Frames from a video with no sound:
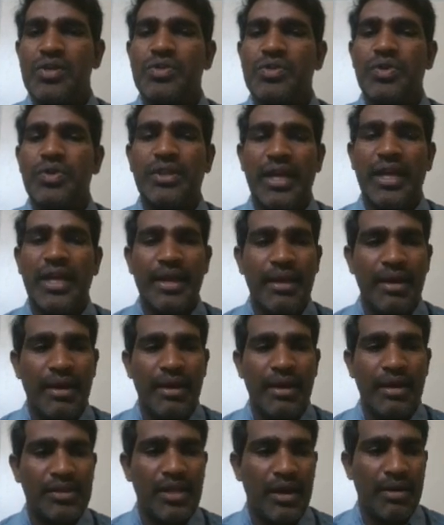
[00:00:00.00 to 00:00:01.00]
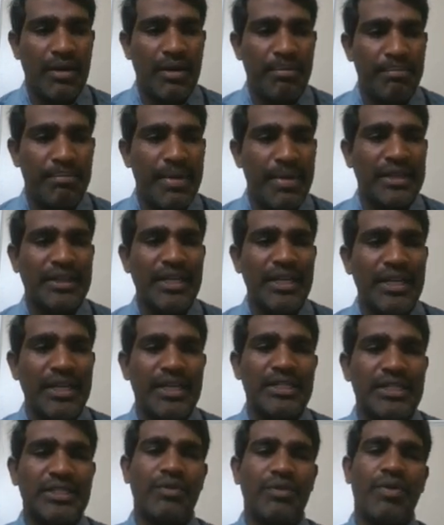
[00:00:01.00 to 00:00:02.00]
So the
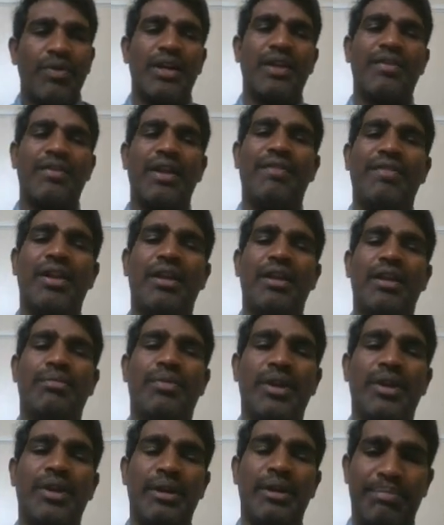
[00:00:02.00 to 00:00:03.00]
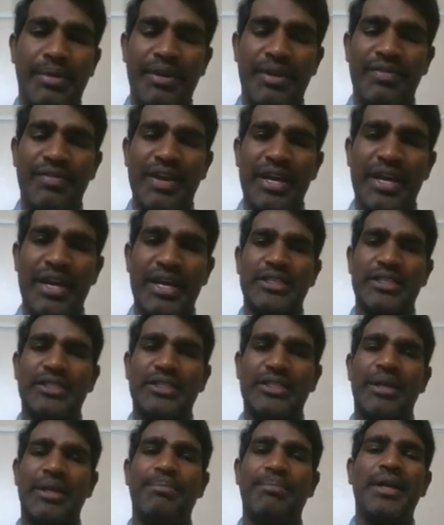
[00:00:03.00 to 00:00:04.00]
methods whatever available in
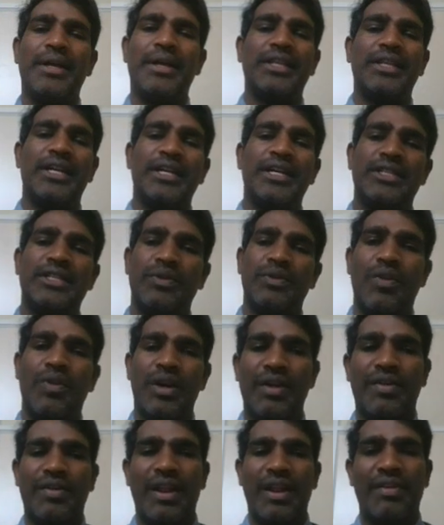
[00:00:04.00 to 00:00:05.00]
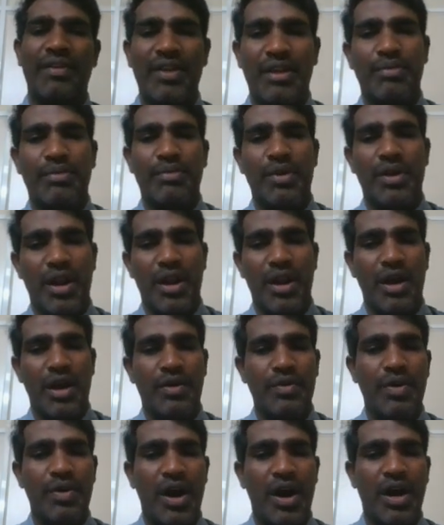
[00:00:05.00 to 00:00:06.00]
previous, the methods whatever available
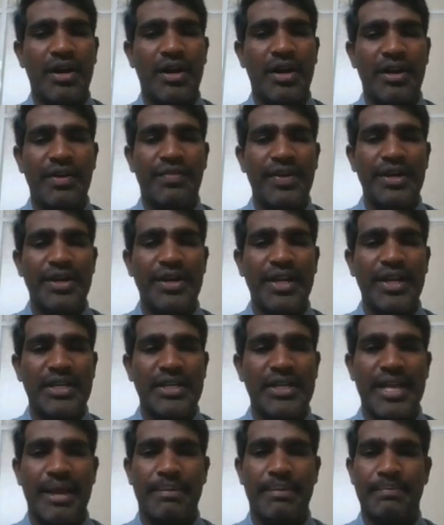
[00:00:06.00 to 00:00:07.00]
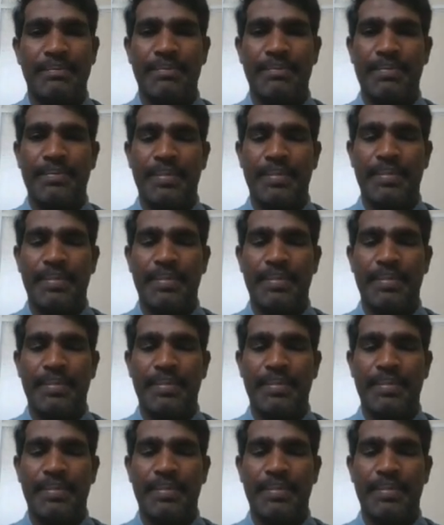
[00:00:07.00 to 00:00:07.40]
now are different or same?